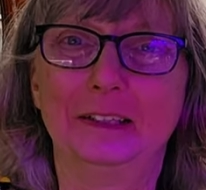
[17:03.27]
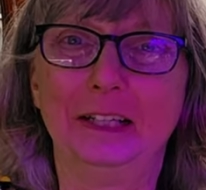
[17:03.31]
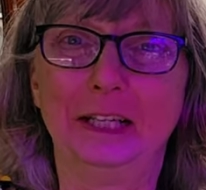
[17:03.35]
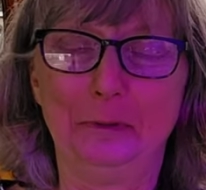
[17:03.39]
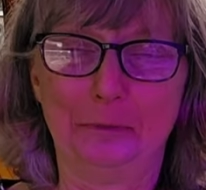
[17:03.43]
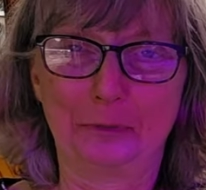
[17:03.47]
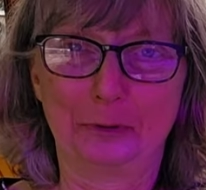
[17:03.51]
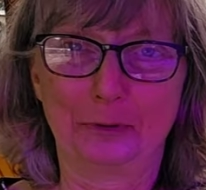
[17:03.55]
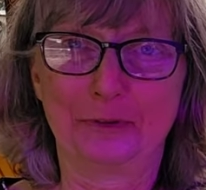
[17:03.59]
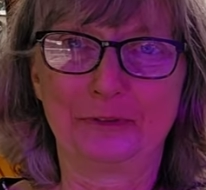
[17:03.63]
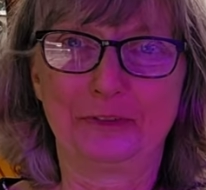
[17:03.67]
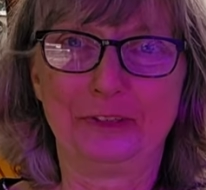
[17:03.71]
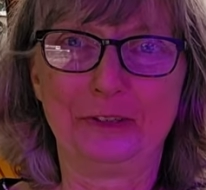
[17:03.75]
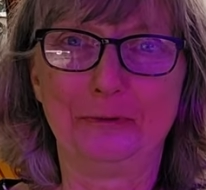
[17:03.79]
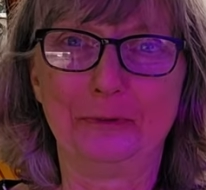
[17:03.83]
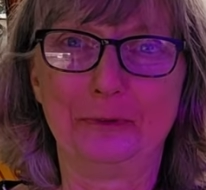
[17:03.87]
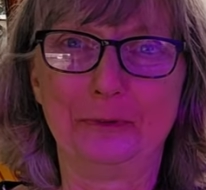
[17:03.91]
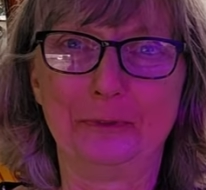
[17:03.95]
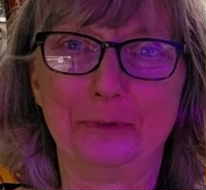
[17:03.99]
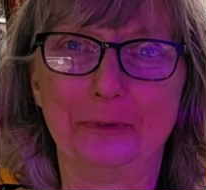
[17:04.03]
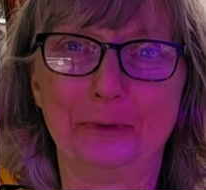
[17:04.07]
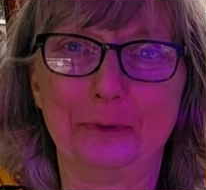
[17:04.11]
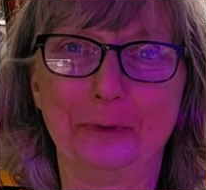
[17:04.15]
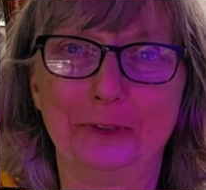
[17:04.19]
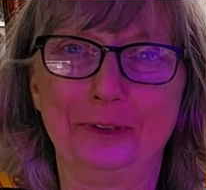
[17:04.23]
April Seed
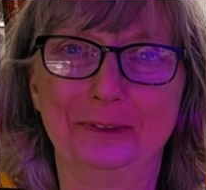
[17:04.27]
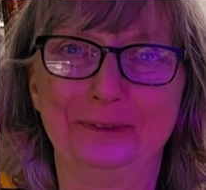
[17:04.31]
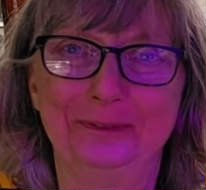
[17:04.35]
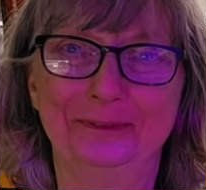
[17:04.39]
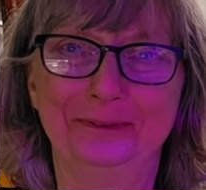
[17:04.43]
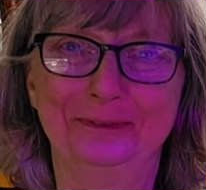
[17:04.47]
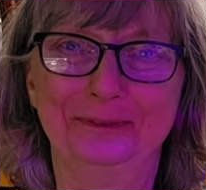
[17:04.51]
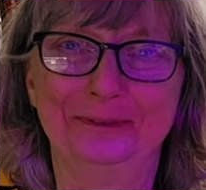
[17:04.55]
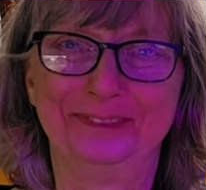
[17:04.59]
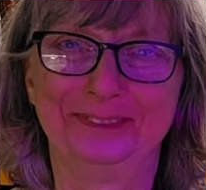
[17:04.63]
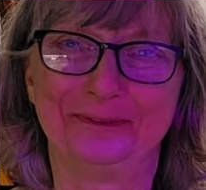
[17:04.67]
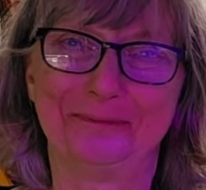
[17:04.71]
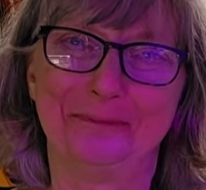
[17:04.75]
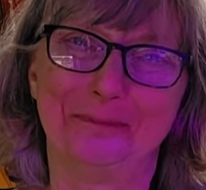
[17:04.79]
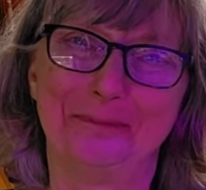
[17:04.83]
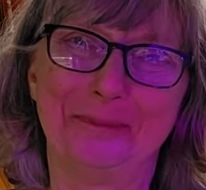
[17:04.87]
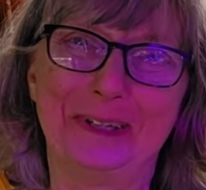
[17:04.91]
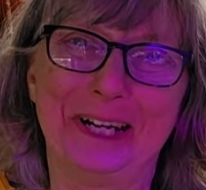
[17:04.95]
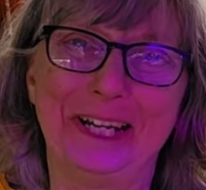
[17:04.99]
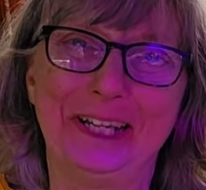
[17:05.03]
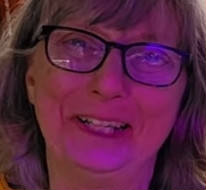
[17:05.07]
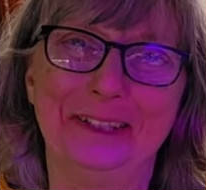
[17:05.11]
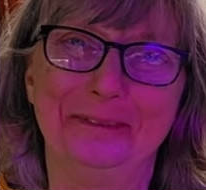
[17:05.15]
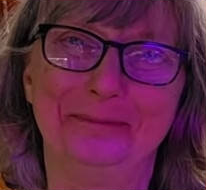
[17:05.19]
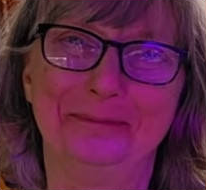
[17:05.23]
Room Tour.
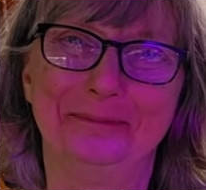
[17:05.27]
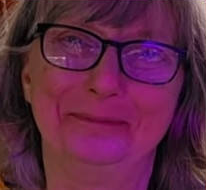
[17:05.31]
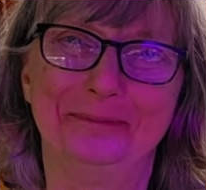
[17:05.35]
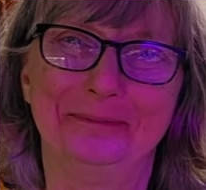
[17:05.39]
Bye.